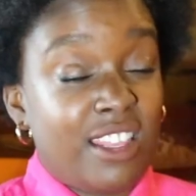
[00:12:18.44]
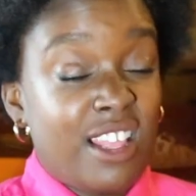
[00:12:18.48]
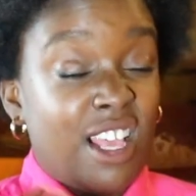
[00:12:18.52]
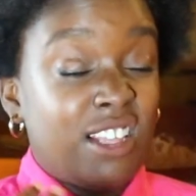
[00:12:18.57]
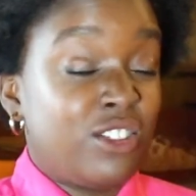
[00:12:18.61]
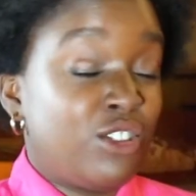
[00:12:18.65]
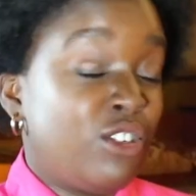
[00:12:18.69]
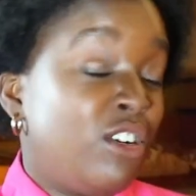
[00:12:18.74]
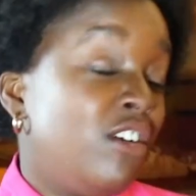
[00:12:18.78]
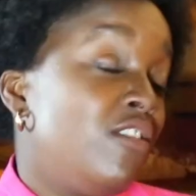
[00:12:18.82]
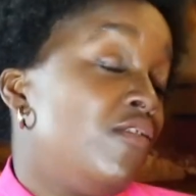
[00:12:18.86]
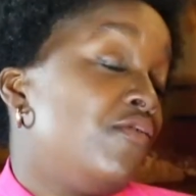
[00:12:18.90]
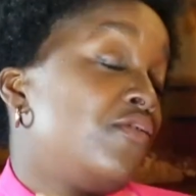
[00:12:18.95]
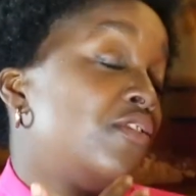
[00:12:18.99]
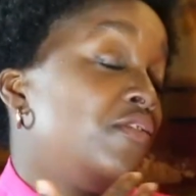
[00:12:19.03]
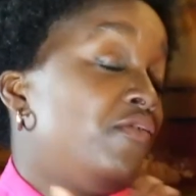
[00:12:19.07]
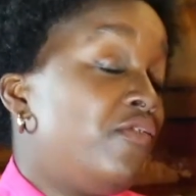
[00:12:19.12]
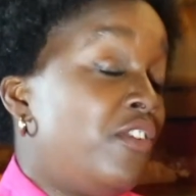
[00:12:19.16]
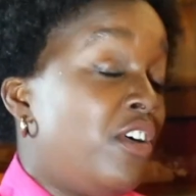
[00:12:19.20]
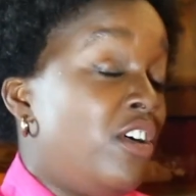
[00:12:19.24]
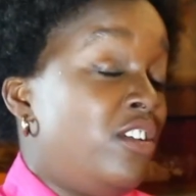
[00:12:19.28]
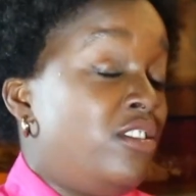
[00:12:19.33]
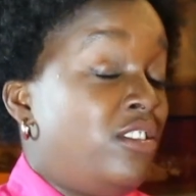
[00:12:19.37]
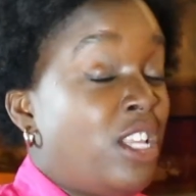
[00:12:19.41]
and that's sort of the
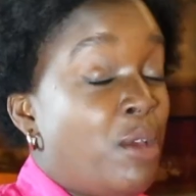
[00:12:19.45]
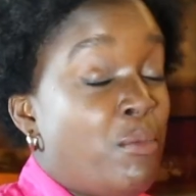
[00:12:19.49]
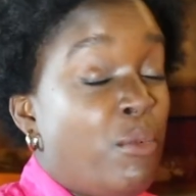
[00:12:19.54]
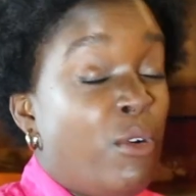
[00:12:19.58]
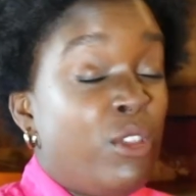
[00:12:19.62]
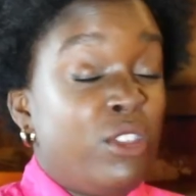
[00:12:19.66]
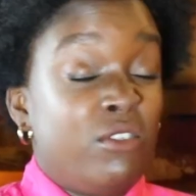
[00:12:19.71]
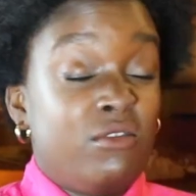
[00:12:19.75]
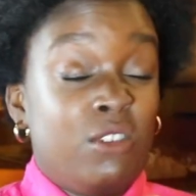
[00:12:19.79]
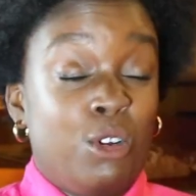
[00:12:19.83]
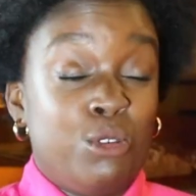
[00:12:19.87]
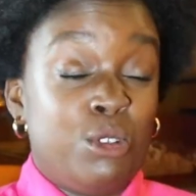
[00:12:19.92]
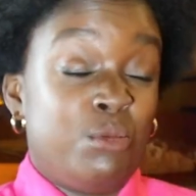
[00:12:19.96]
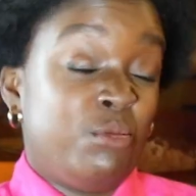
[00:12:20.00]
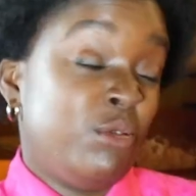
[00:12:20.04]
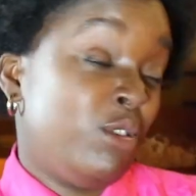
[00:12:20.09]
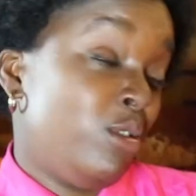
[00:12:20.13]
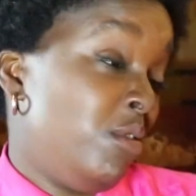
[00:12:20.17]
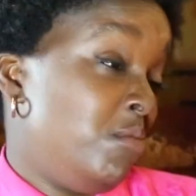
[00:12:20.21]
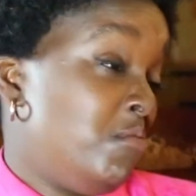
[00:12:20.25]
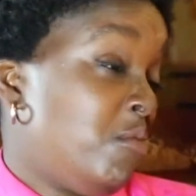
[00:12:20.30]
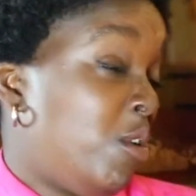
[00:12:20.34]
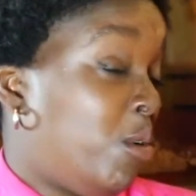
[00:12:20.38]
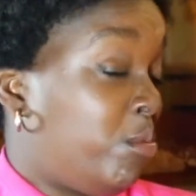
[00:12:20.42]
first step on the road to
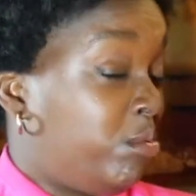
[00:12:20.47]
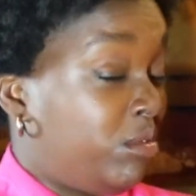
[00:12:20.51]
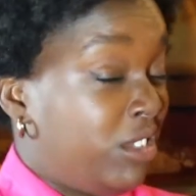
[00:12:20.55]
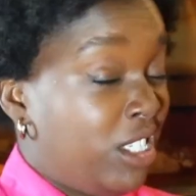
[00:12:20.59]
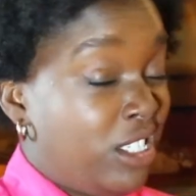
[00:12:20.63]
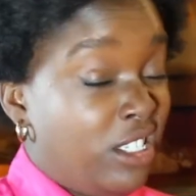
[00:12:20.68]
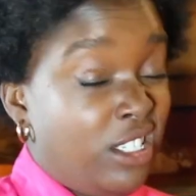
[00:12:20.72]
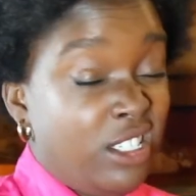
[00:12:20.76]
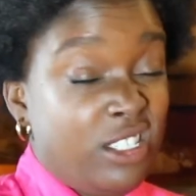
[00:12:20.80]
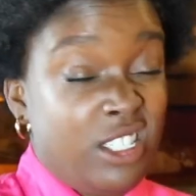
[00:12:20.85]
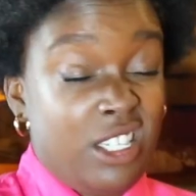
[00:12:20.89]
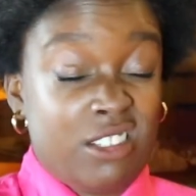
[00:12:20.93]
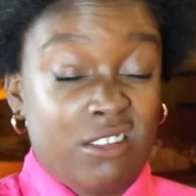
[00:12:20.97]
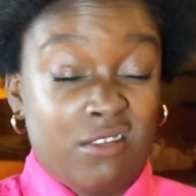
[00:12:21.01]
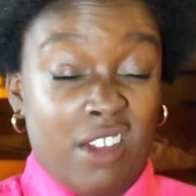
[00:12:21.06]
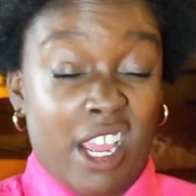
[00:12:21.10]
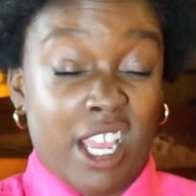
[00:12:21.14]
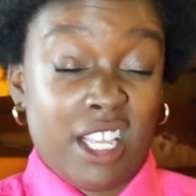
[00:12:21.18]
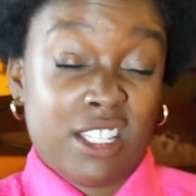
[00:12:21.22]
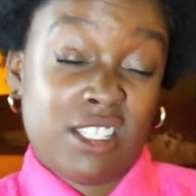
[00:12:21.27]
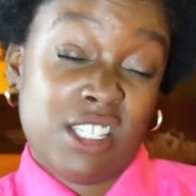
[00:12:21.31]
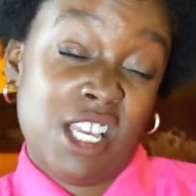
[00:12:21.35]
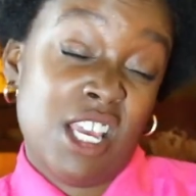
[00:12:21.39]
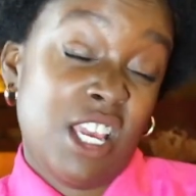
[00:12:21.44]
becoming more politically
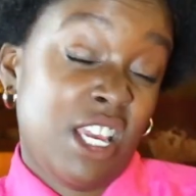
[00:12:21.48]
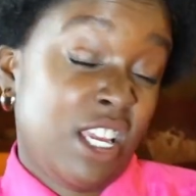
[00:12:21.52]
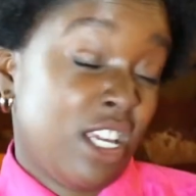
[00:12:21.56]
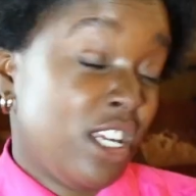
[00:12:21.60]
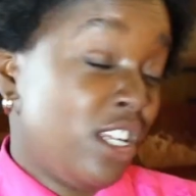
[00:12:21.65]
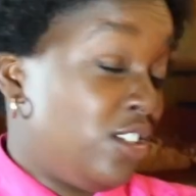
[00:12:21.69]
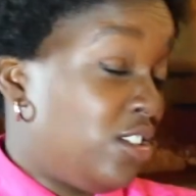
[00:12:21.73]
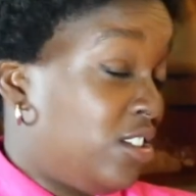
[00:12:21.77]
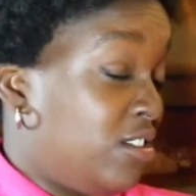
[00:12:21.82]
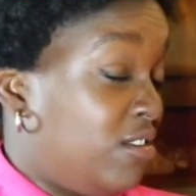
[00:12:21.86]
correct in